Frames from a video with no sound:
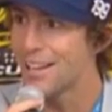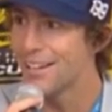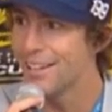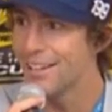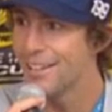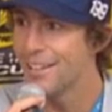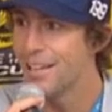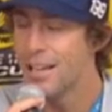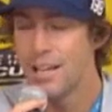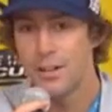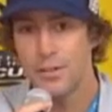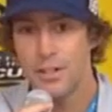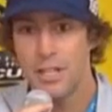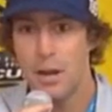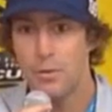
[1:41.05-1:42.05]
and
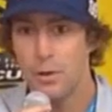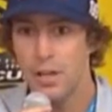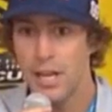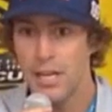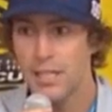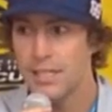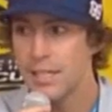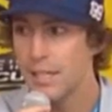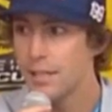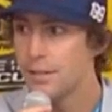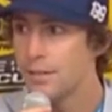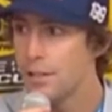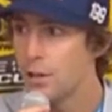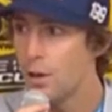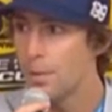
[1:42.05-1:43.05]
first time I really got to see
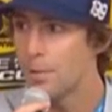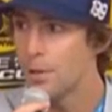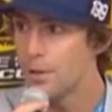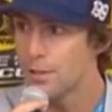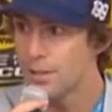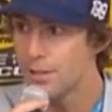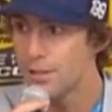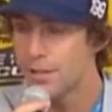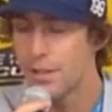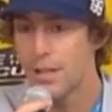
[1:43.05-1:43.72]
it, you know, up close.